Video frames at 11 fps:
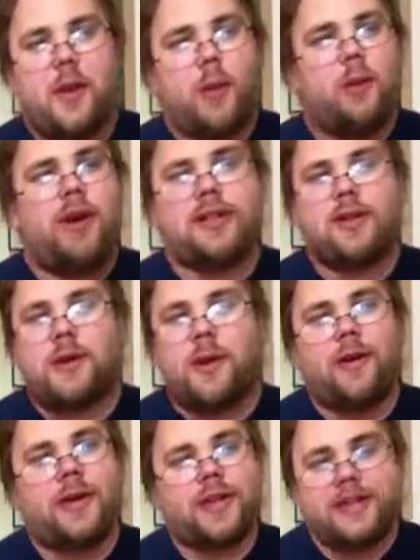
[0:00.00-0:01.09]

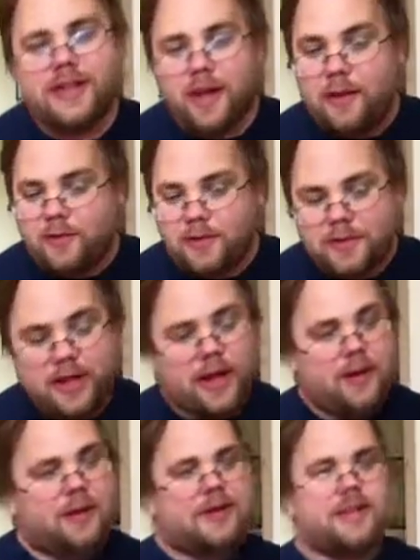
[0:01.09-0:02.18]
Wrestletalk is not for
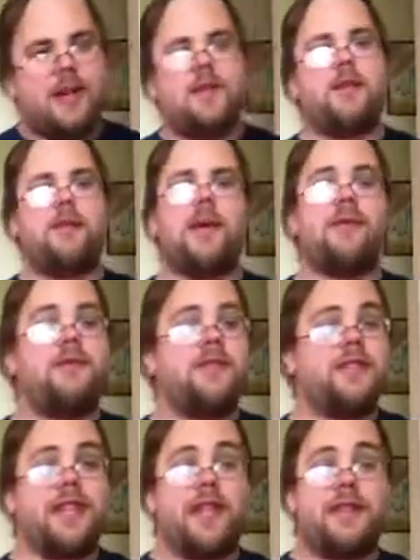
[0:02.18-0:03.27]
sale. It's never been for
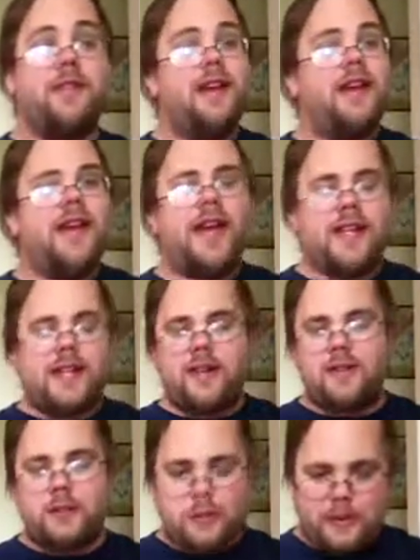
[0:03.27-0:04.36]
sale. It
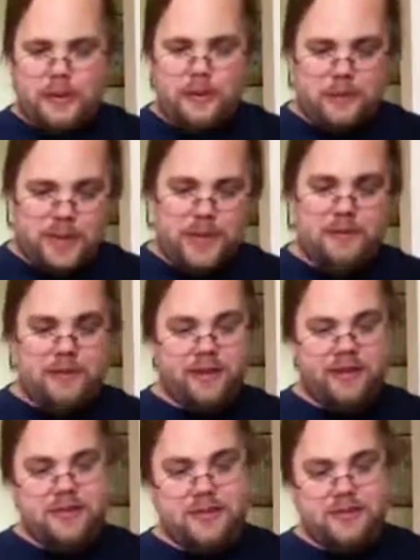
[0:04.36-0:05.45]
never will be
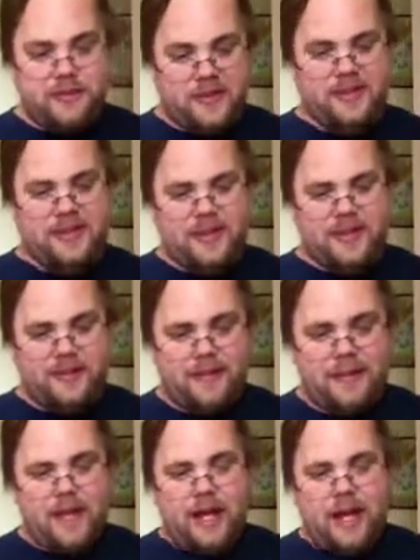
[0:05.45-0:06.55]
for sale.
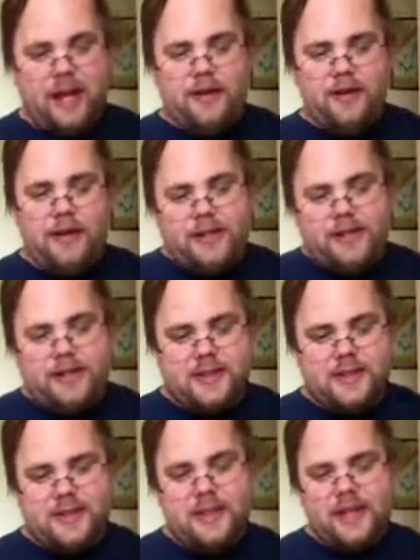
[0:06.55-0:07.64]
It's
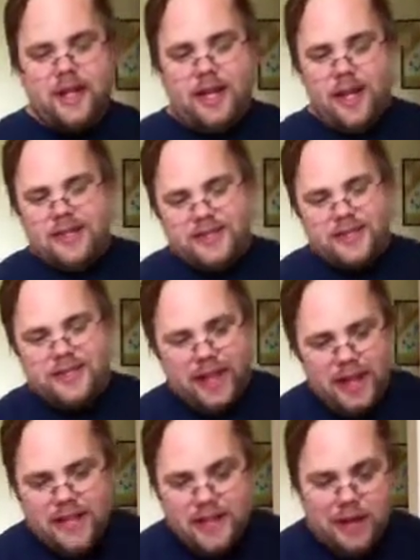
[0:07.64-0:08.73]
just
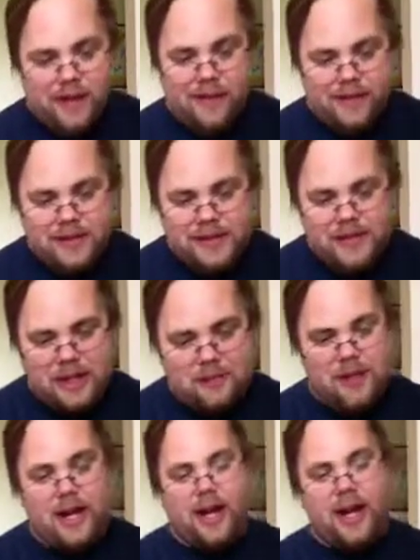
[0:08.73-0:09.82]
that's how it is,
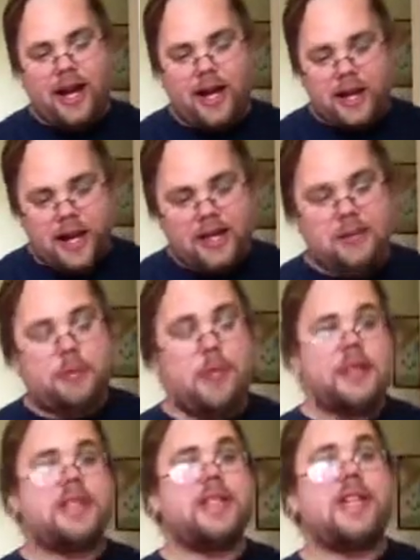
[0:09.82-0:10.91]
JB. I
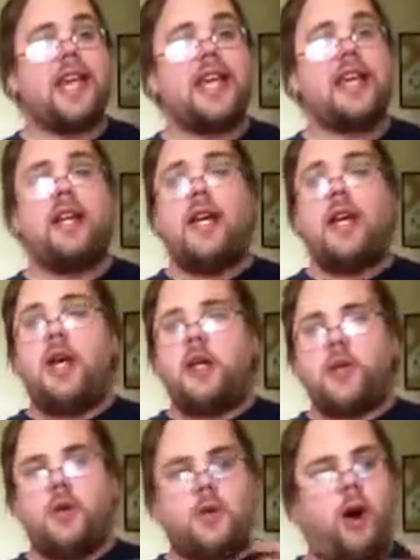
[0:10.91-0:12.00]
appreciate
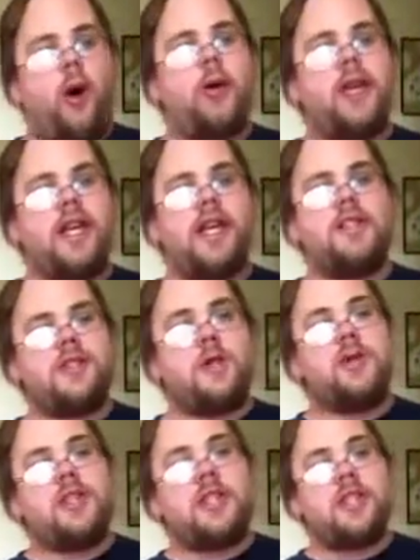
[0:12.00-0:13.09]
you calling into
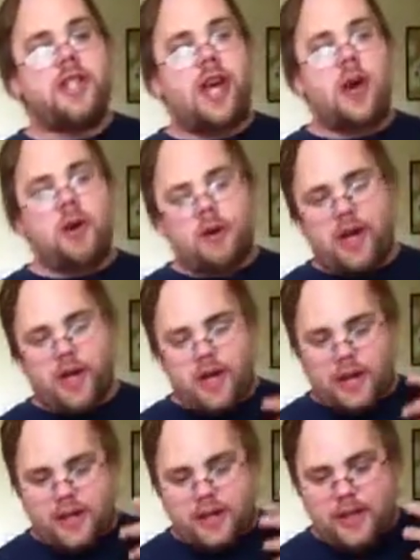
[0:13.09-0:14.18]
the show
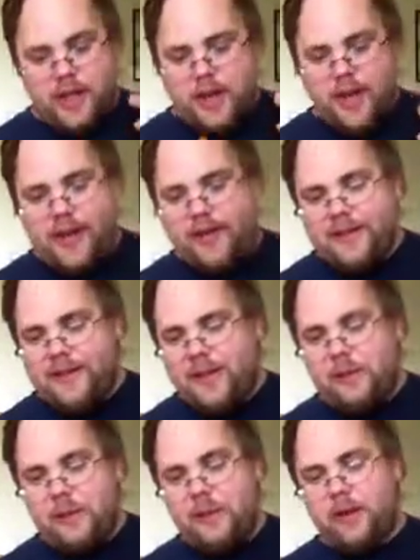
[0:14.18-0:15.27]
and
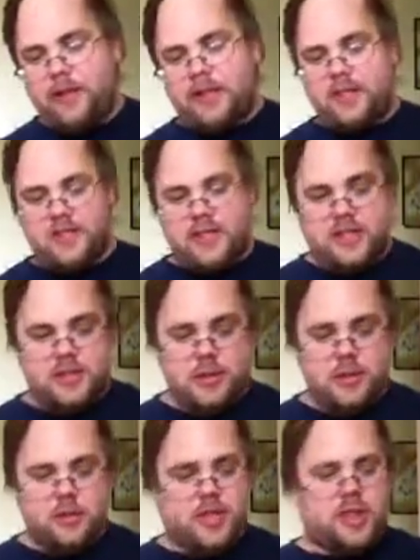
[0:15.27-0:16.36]
this
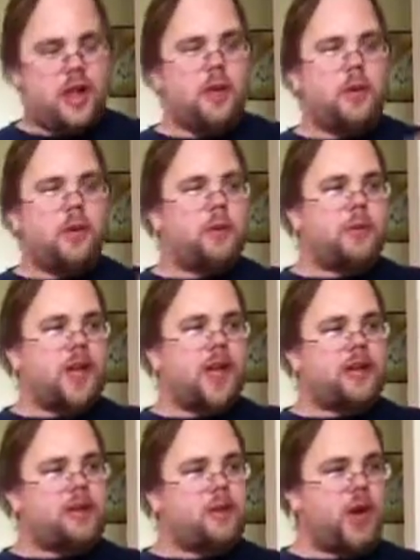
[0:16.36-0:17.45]
new show
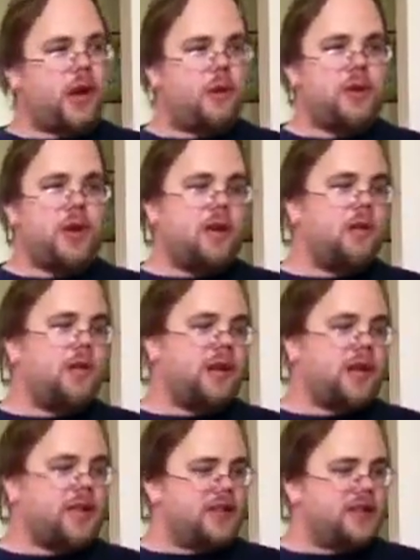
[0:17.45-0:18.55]
that you have, whatever it
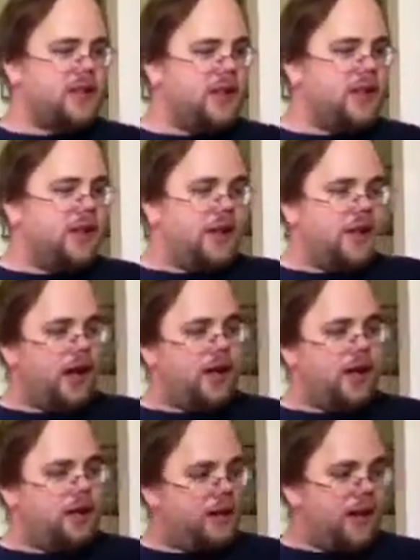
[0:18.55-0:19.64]
is.
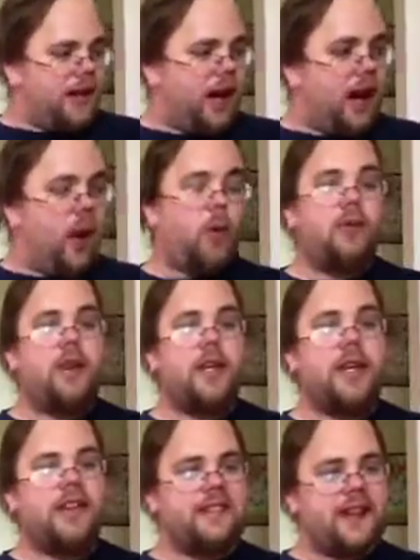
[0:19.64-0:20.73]
Hopefully
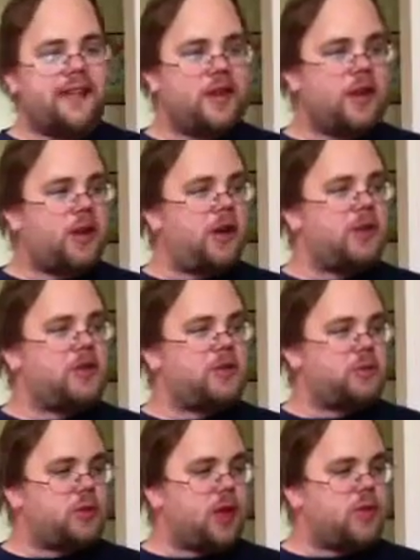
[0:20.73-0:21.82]
it goes
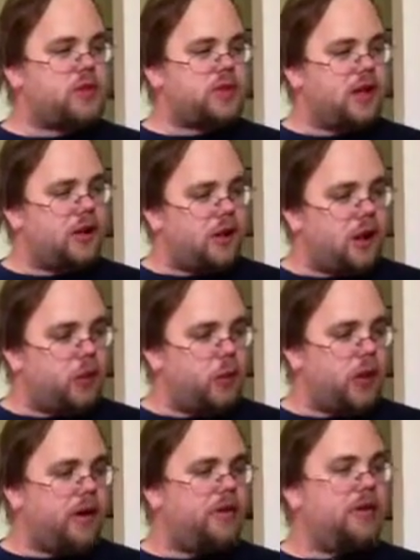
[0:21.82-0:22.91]

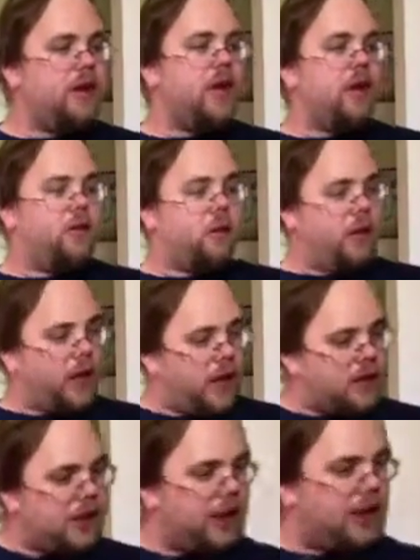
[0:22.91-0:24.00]
well for you. I
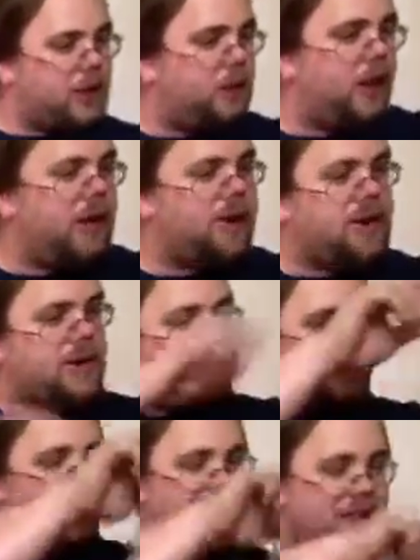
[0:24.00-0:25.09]
tell you what, just
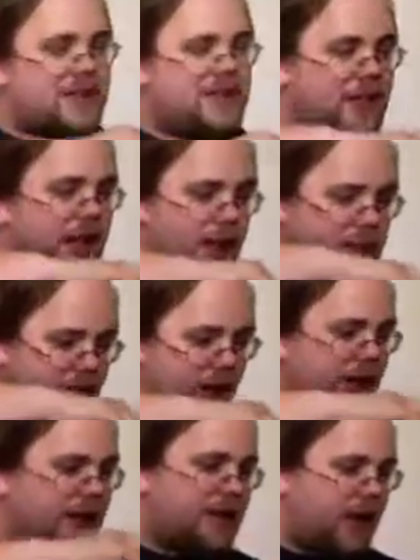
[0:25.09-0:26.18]
because I'm a
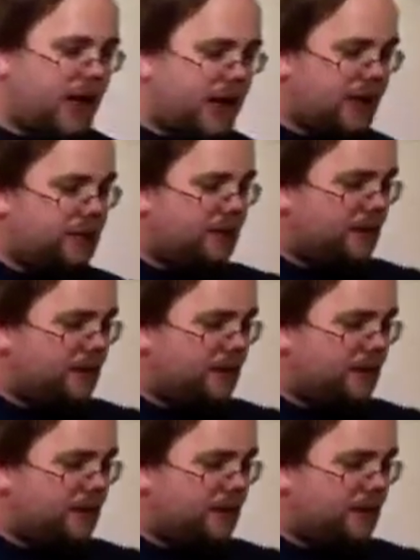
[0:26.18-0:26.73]
nice guy,